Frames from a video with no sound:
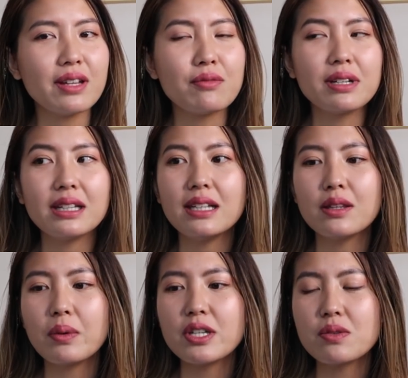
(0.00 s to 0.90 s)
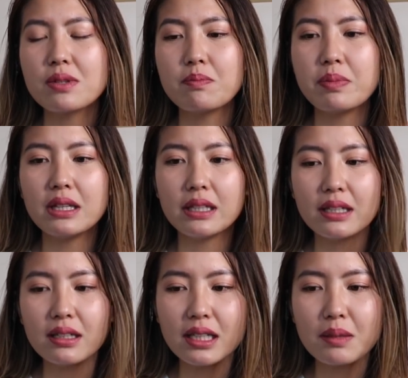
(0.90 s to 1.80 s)
and really the way she was
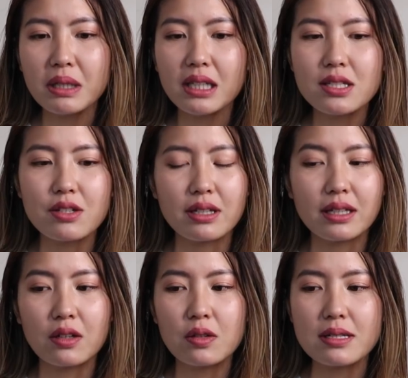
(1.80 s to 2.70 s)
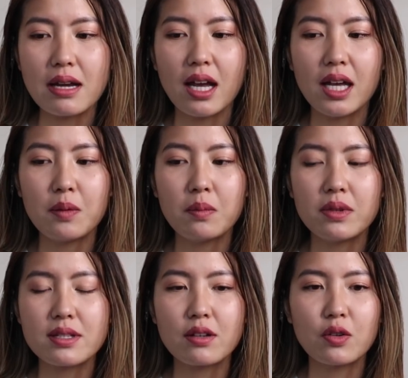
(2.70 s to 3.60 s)
belittling me during that whole time,
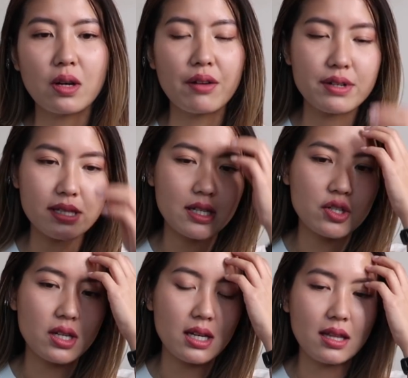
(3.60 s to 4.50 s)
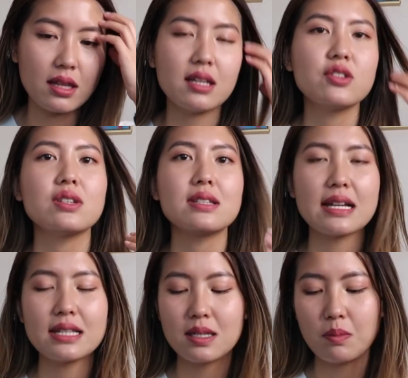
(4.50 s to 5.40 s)
this whole conversation, and the things she
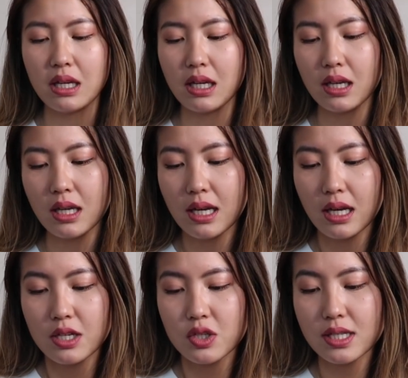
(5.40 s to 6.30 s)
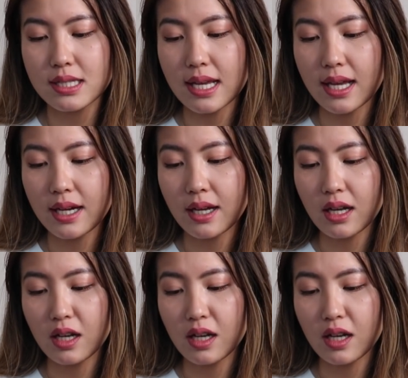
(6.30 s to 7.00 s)
said to me. She said,